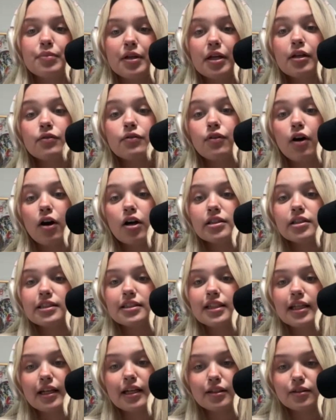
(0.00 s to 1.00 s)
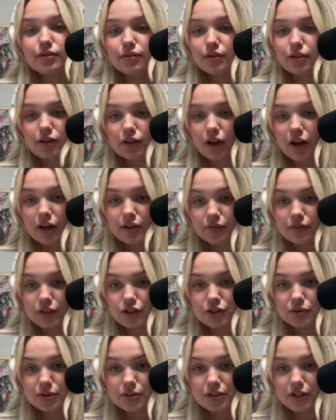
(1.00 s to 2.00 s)
big fonts and a lot of
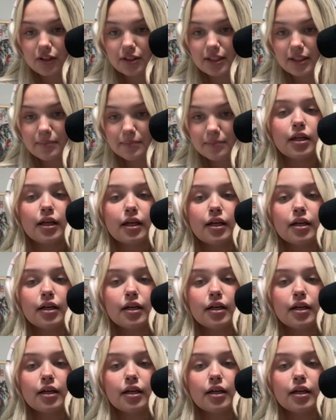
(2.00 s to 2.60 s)
visuals on them,